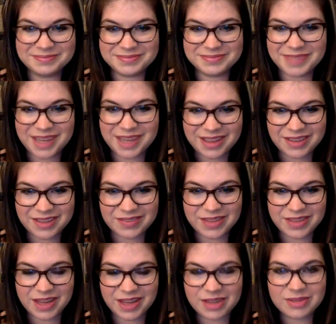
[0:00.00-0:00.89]
I love
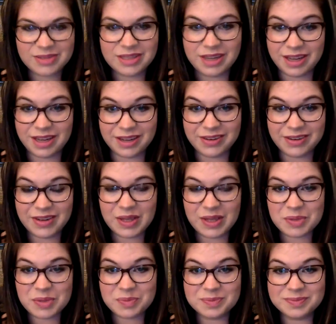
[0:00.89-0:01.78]
that, and I agree.
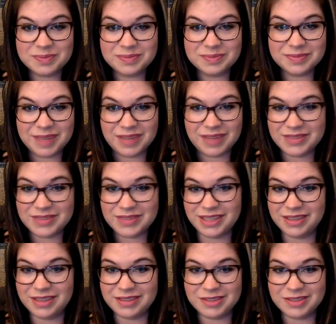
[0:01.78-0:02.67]
I've seen
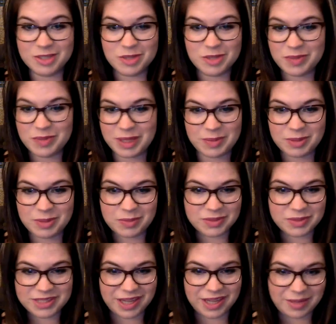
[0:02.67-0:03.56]
too many
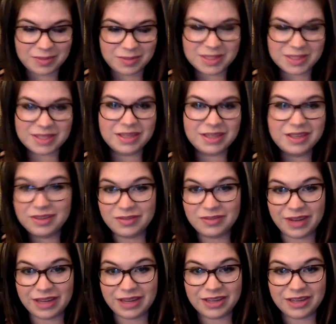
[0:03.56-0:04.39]
people types find